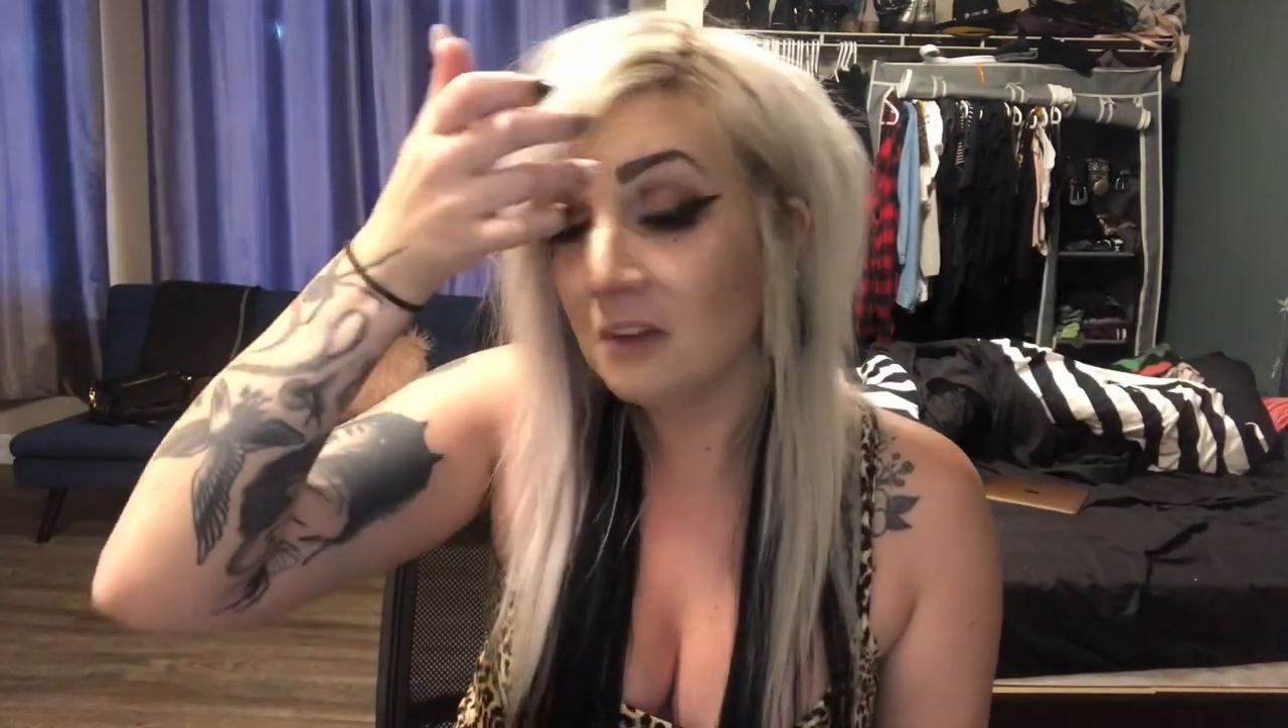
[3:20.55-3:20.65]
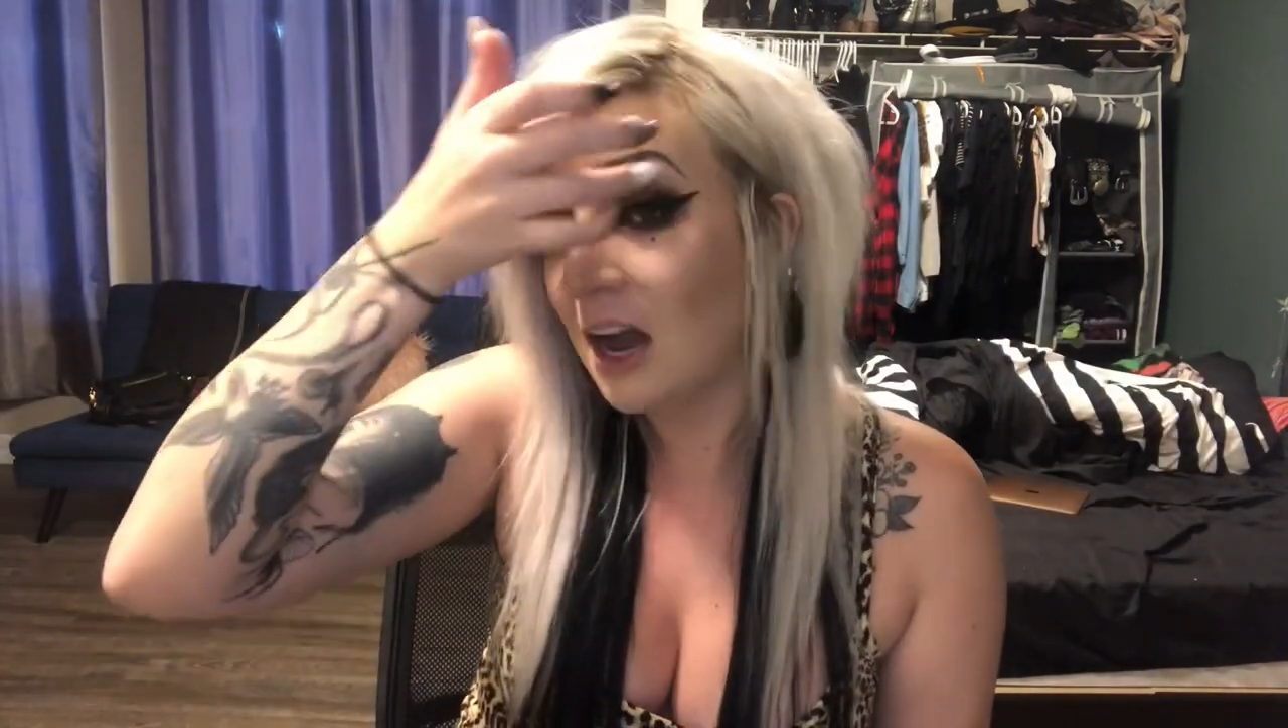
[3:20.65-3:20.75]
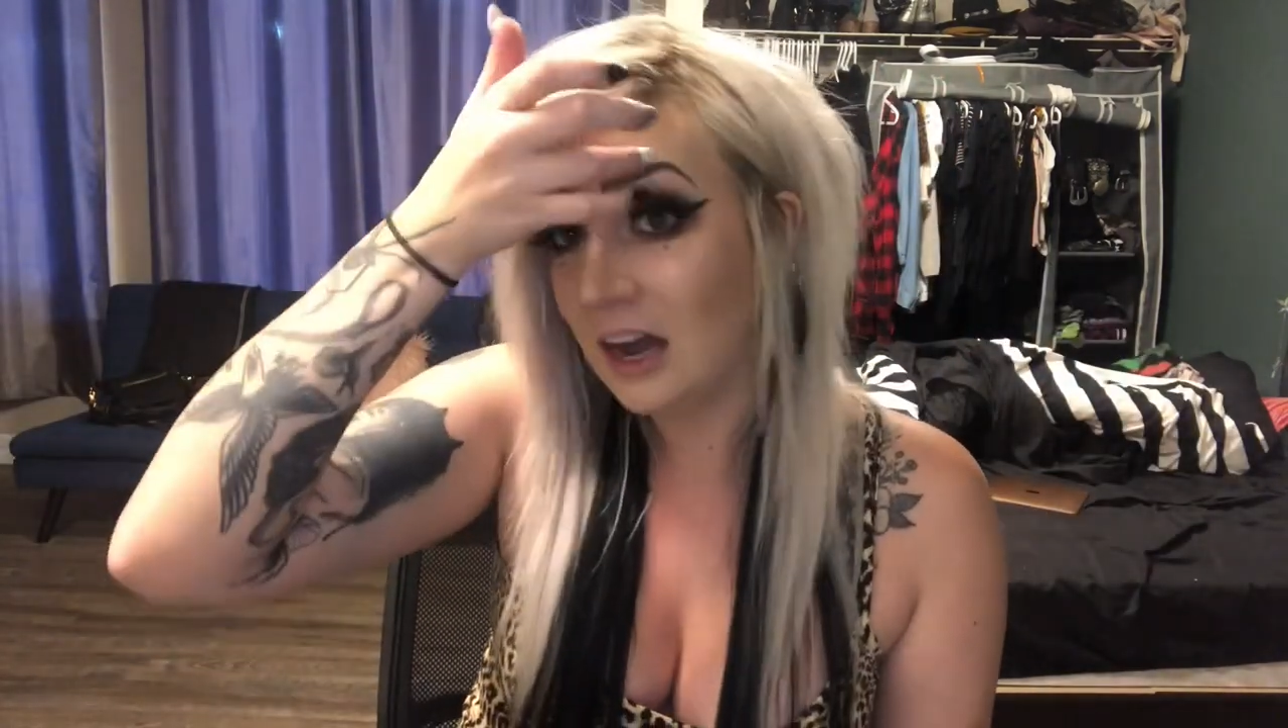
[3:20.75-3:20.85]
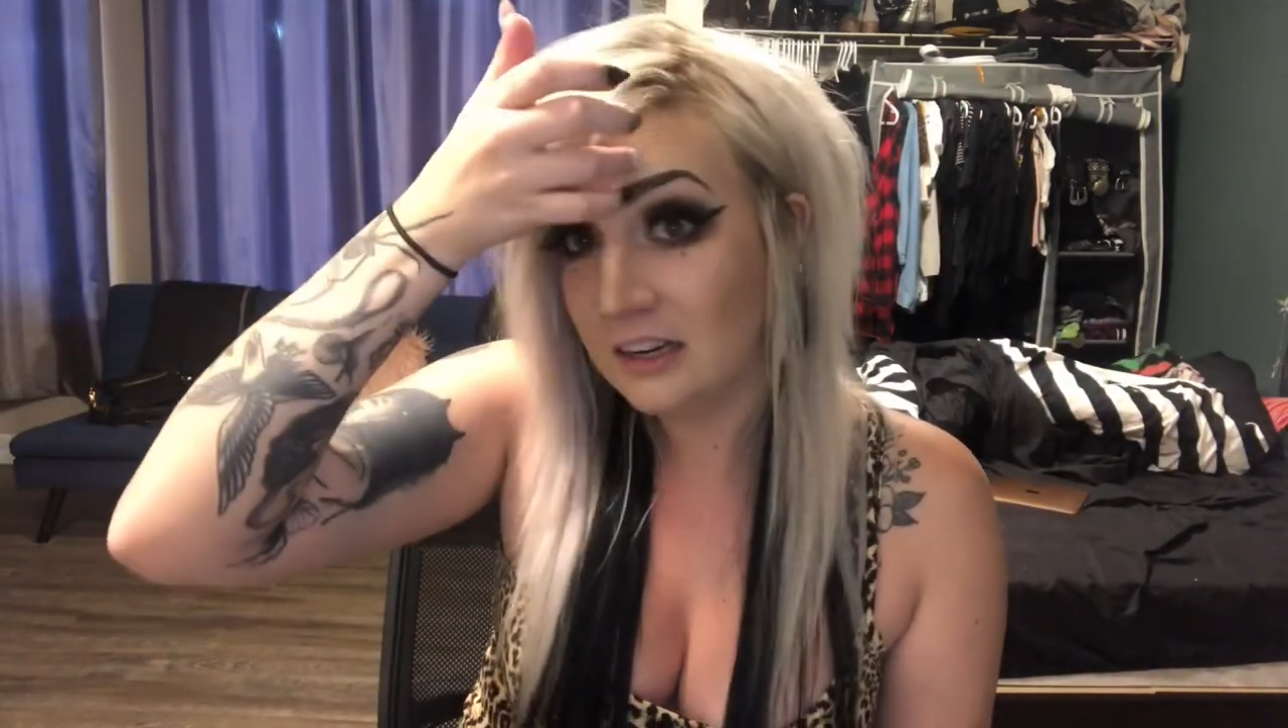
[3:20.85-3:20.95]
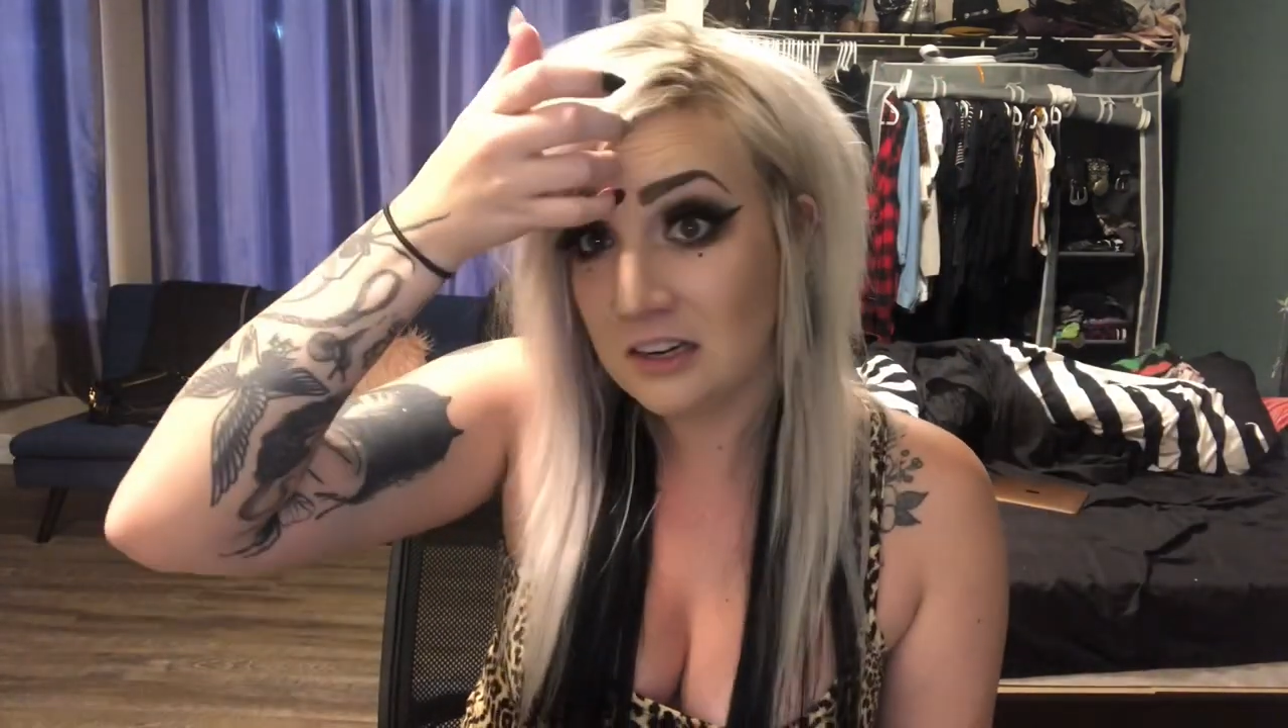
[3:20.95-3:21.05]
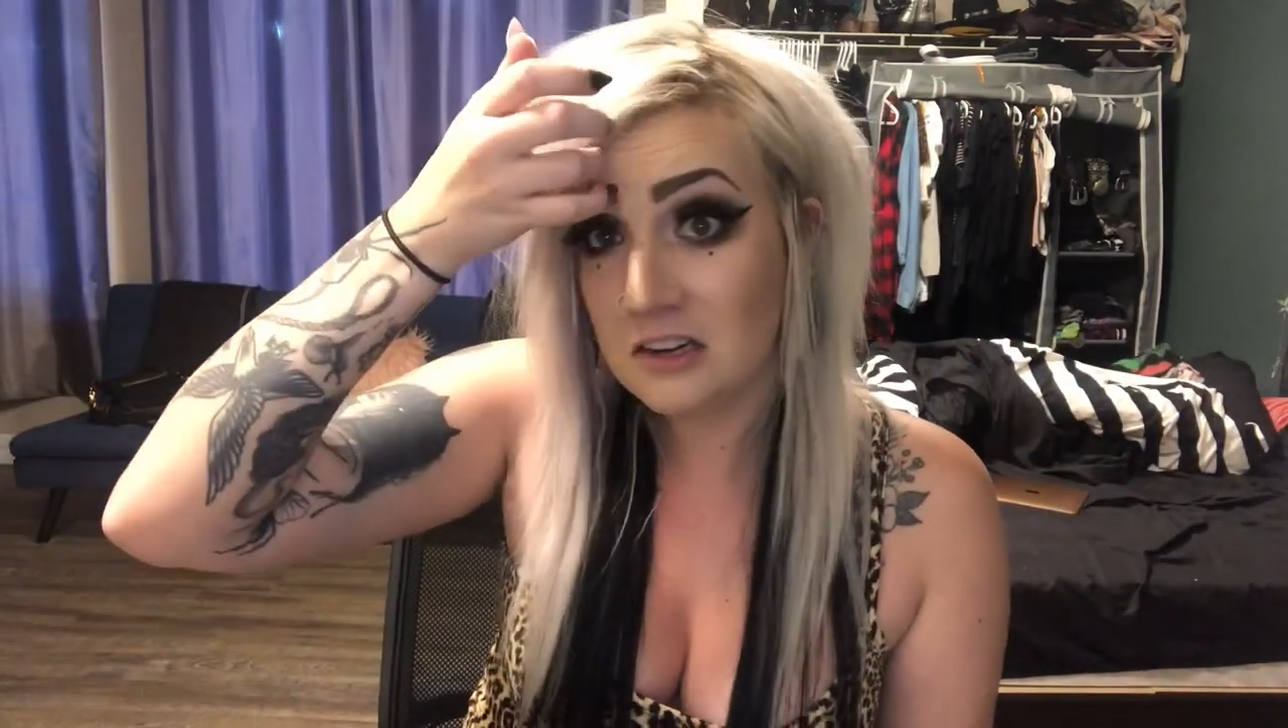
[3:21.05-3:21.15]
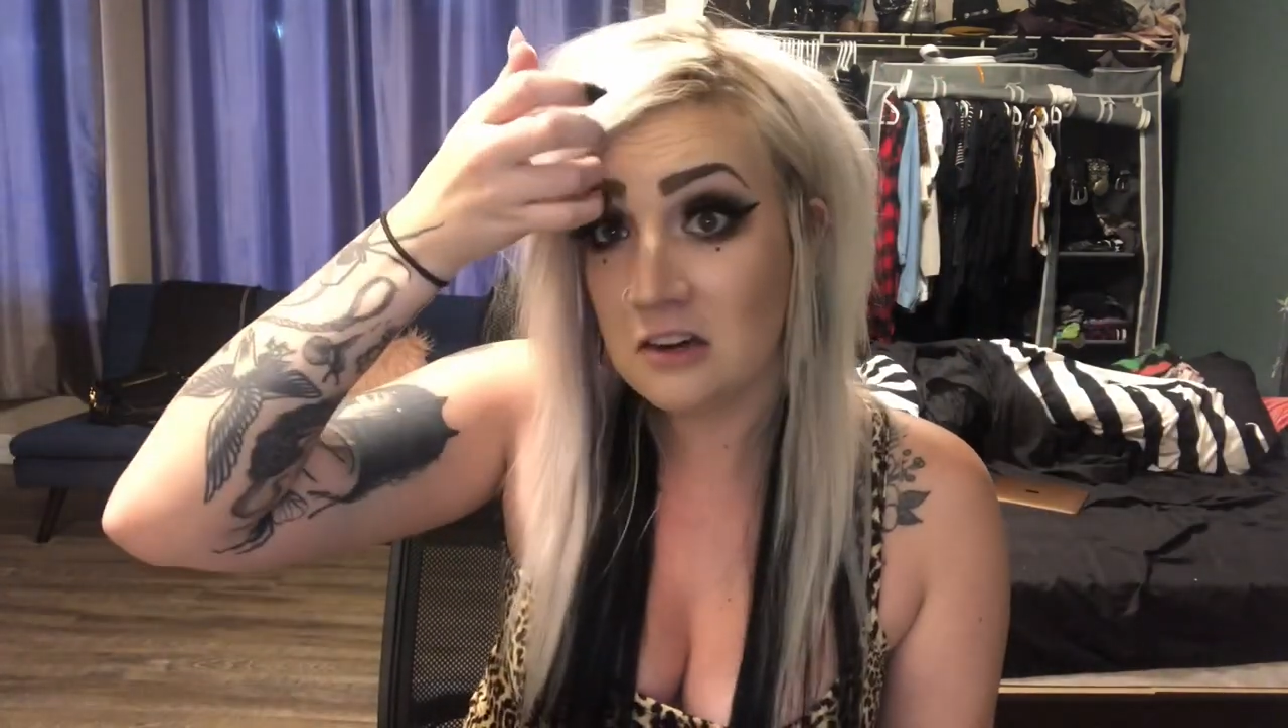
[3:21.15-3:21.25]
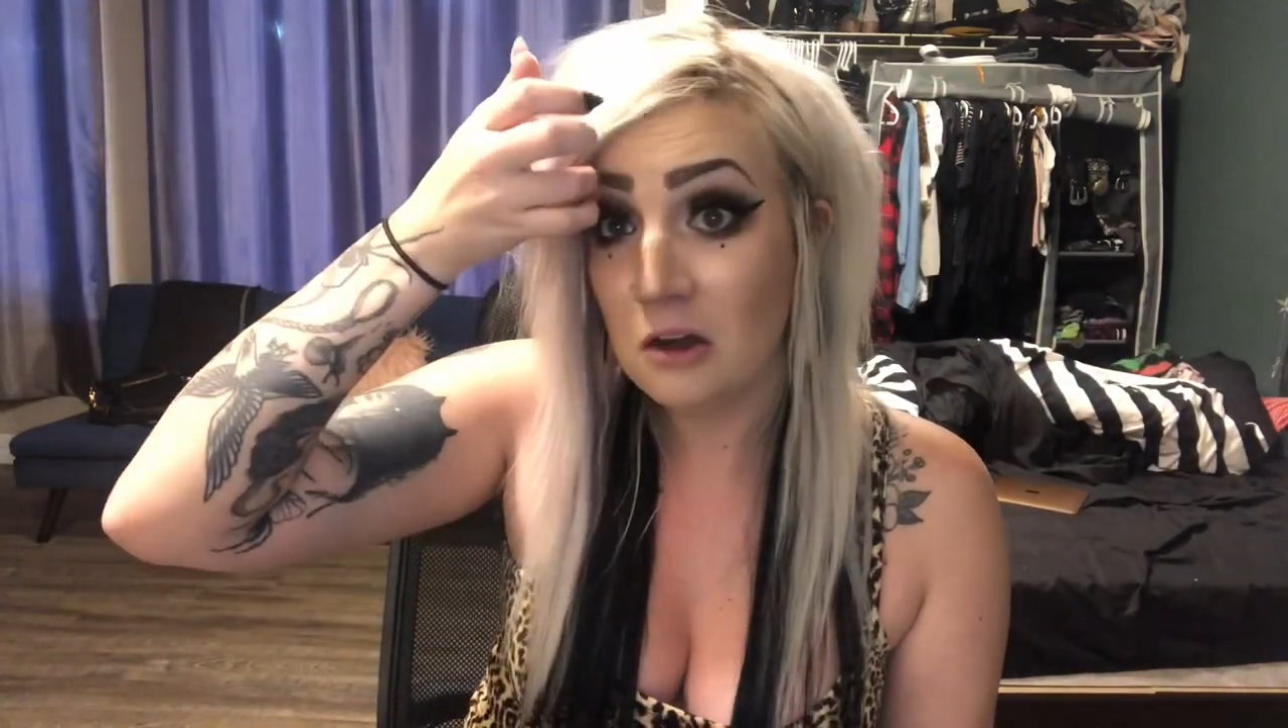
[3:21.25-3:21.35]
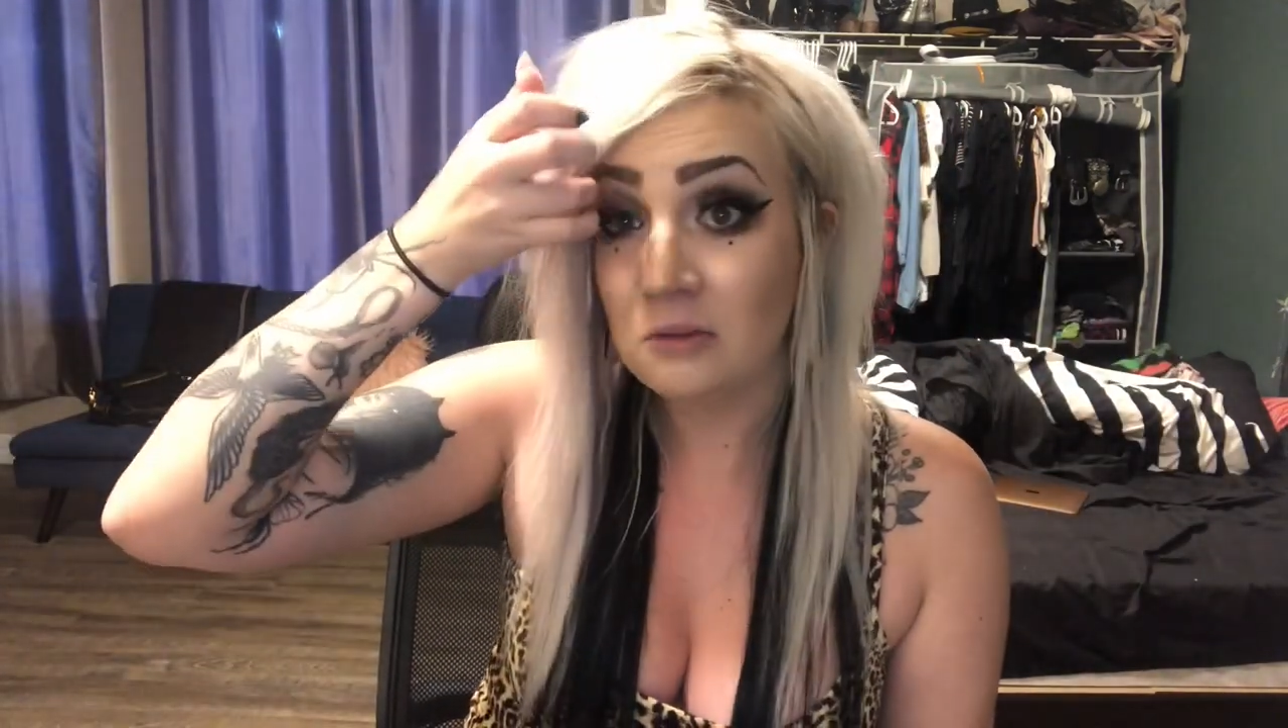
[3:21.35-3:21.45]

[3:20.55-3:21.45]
I didn't know